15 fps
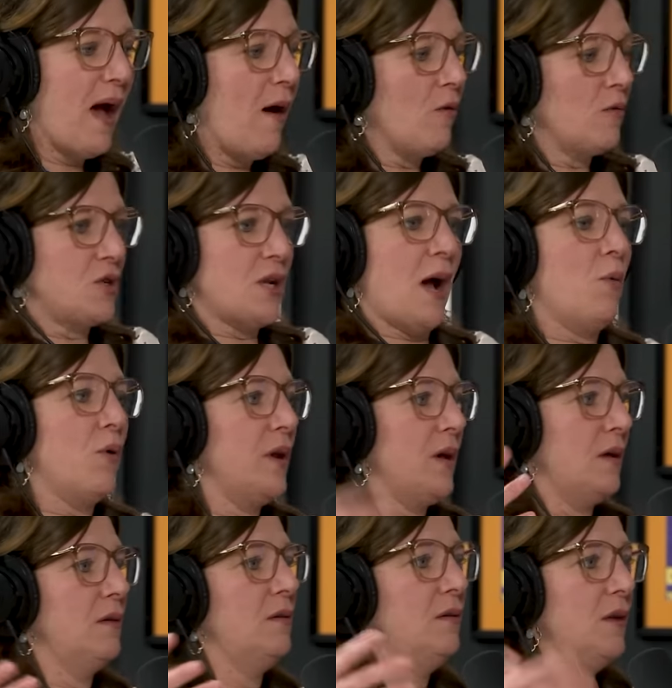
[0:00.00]
about, I want
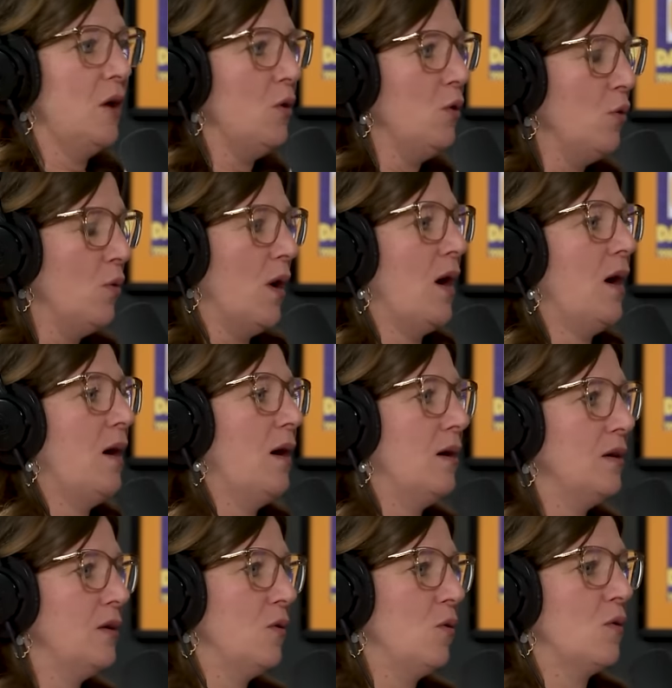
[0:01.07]
to
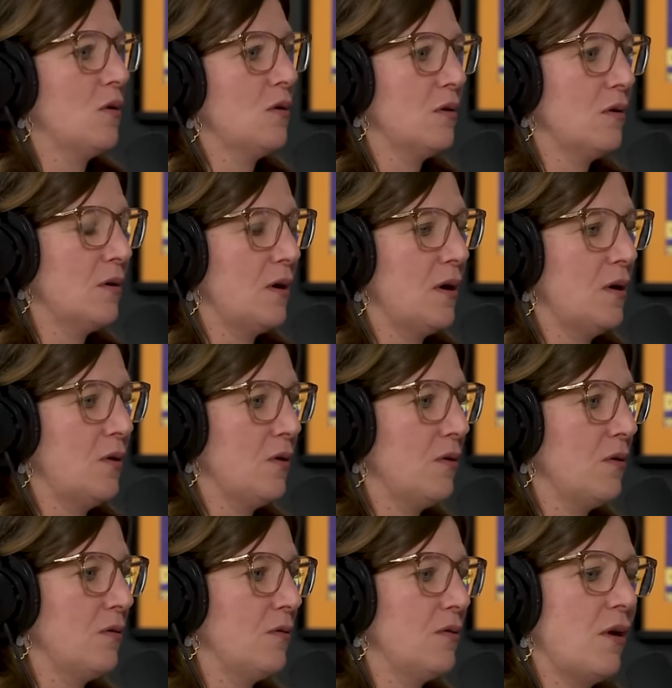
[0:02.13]
know
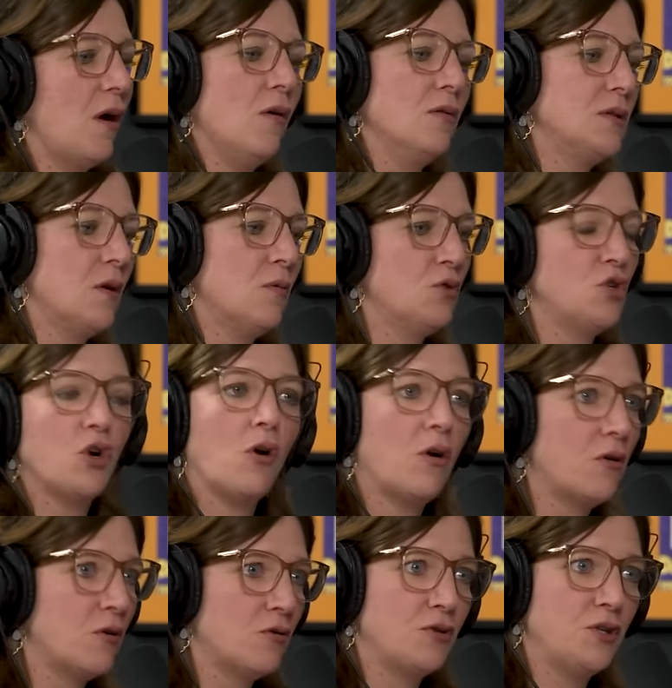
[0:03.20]
your thoughts on
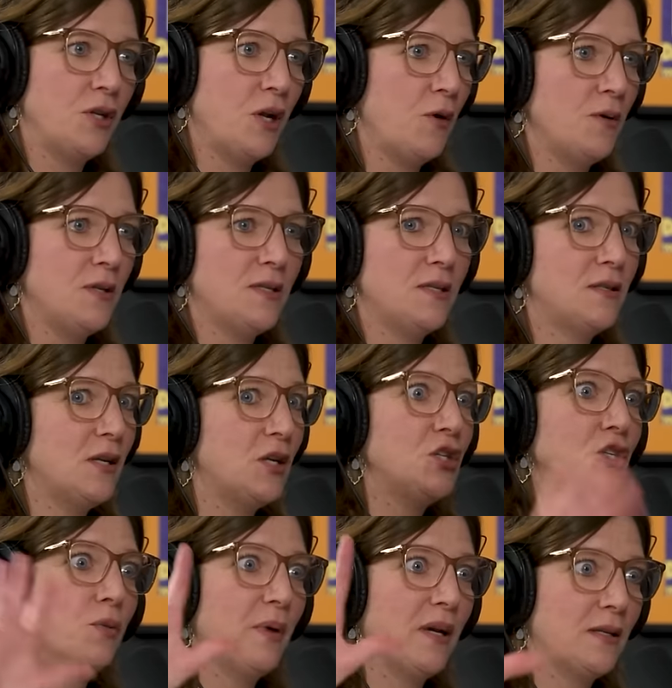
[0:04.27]
charters. You know, it's such